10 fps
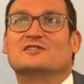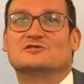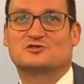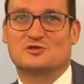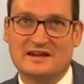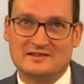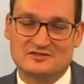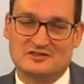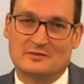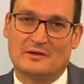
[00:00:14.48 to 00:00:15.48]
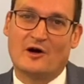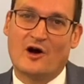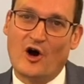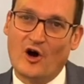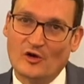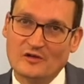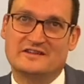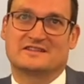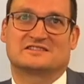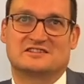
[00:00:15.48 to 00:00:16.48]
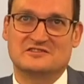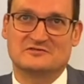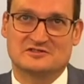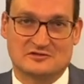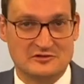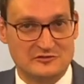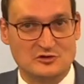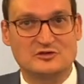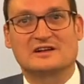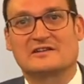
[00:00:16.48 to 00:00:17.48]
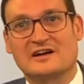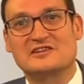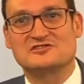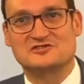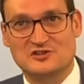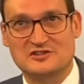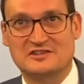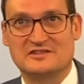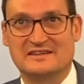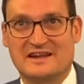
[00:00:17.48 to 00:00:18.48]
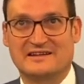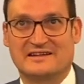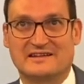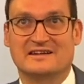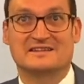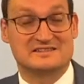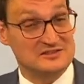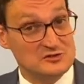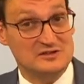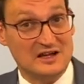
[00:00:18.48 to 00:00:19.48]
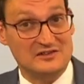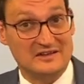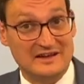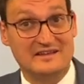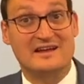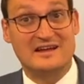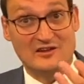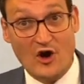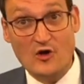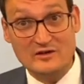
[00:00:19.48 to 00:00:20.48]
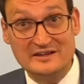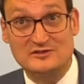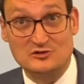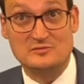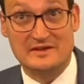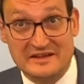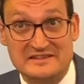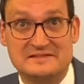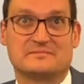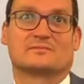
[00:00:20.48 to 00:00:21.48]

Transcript: to try to sum up all the achievements of the fuel cell and hydrogen joint undertaking since 2008 in only 2 minutes.